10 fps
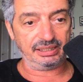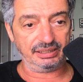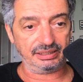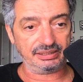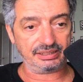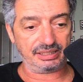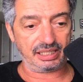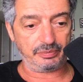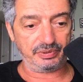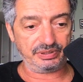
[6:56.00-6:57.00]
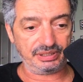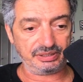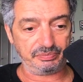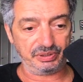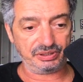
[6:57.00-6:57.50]
Let's copy these
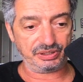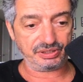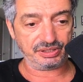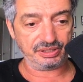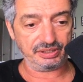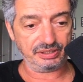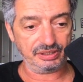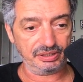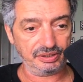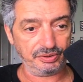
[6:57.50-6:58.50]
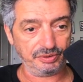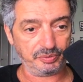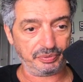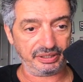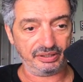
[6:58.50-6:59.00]
pieces to the
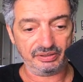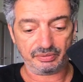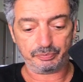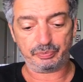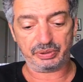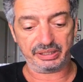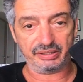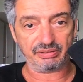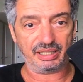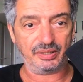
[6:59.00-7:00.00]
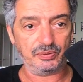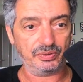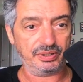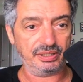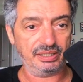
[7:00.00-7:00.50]
playground.